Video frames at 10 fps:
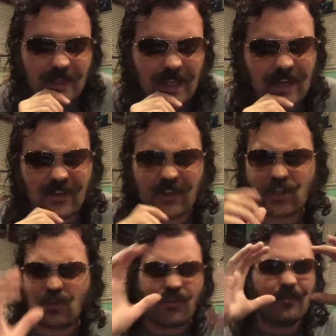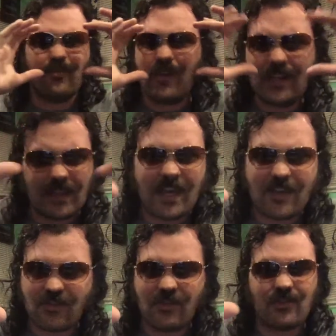And he's like shooting some red
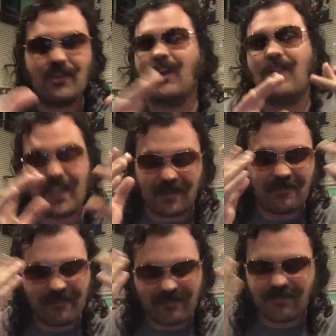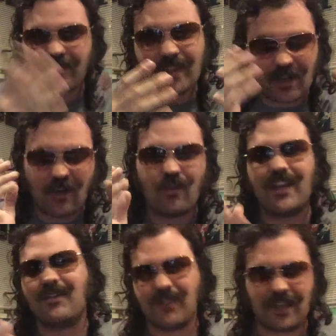laser, kind of like you know,
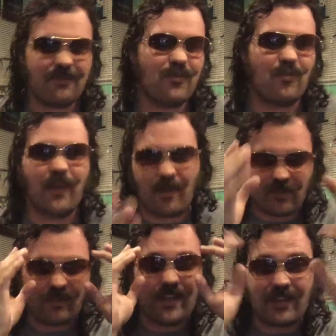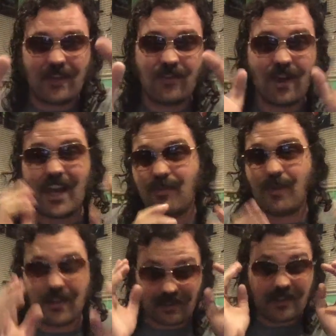like like Superman with the red laser eyes,
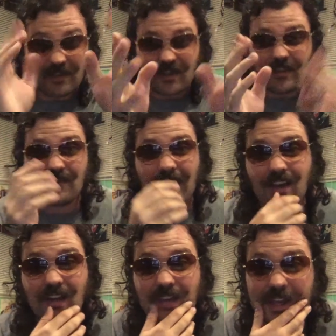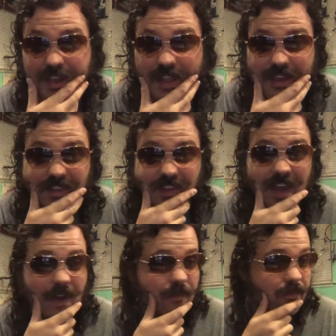but that kind of that I like that.